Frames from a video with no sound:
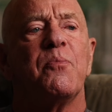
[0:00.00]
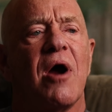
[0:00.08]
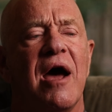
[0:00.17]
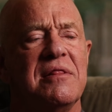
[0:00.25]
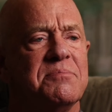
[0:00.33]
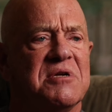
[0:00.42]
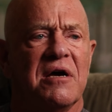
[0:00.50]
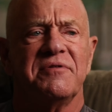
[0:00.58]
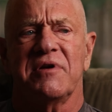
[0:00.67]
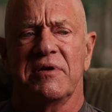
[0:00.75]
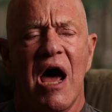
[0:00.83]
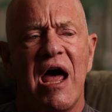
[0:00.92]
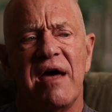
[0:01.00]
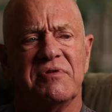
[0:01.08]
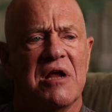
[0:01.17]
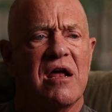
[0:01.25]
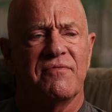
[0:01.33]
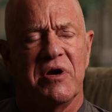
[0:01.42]
pride themselves on, I
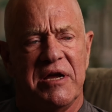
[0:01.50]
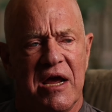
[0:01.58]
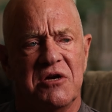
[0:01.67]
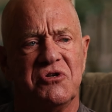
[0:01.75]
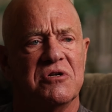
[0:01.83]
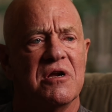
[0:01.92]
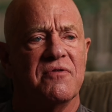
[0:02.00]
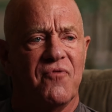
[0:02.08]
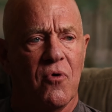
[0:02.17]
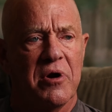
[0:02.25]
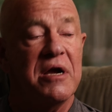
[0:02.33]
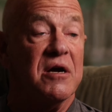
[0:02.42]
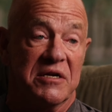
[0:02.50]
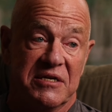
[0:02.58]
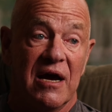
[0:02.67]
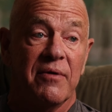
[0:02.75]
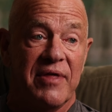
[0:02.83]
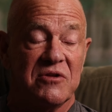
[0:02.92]
haven't had a vacation in 4 years.
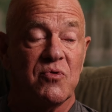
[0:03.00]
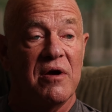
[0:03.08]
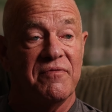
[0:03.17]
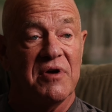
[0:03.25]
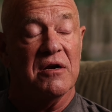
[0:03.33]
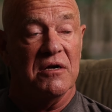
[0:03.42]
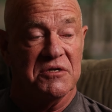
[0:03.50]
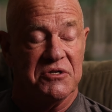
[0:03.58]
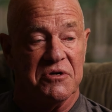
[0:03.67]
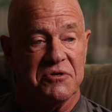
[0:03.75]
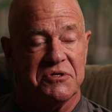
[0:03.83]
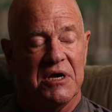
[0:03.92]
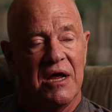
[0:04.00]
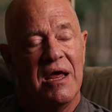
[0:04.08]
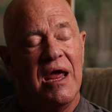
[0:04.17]
Yeah, that's why you've got ulcers.